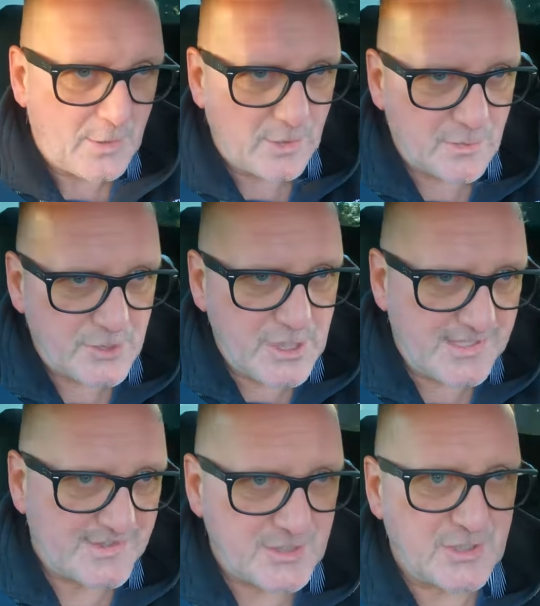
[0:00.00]

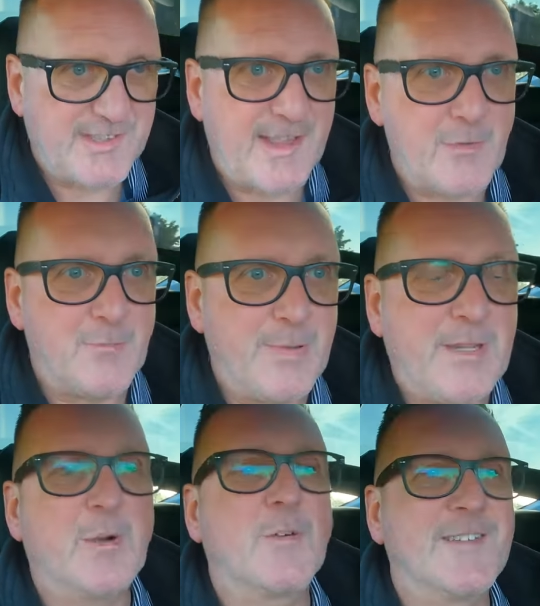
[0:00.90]
congestion zone
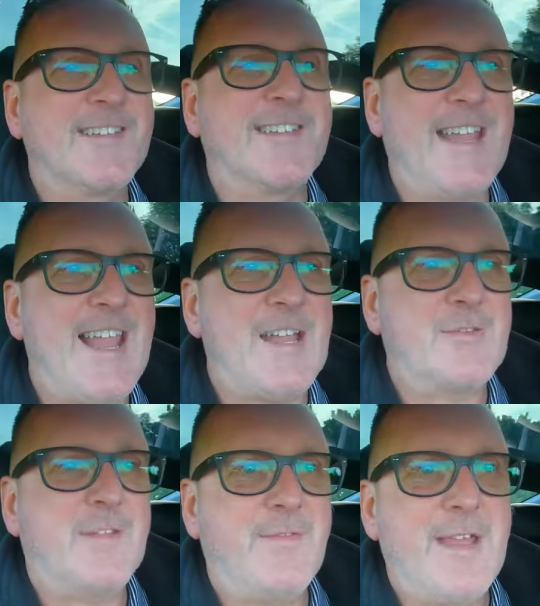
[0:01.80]
because it's an
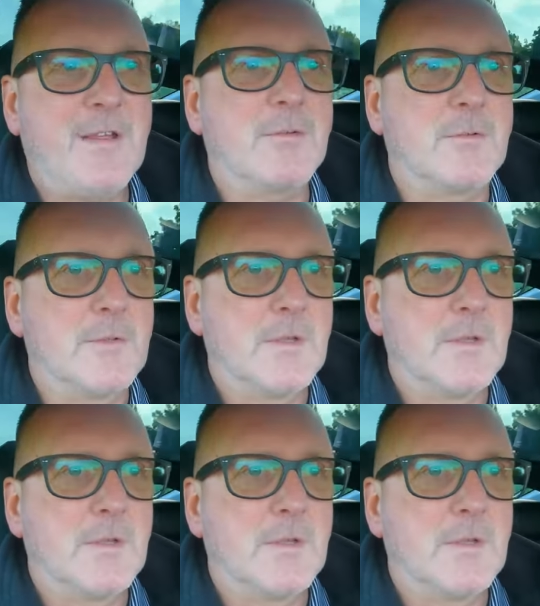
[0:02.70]
electric vehicle.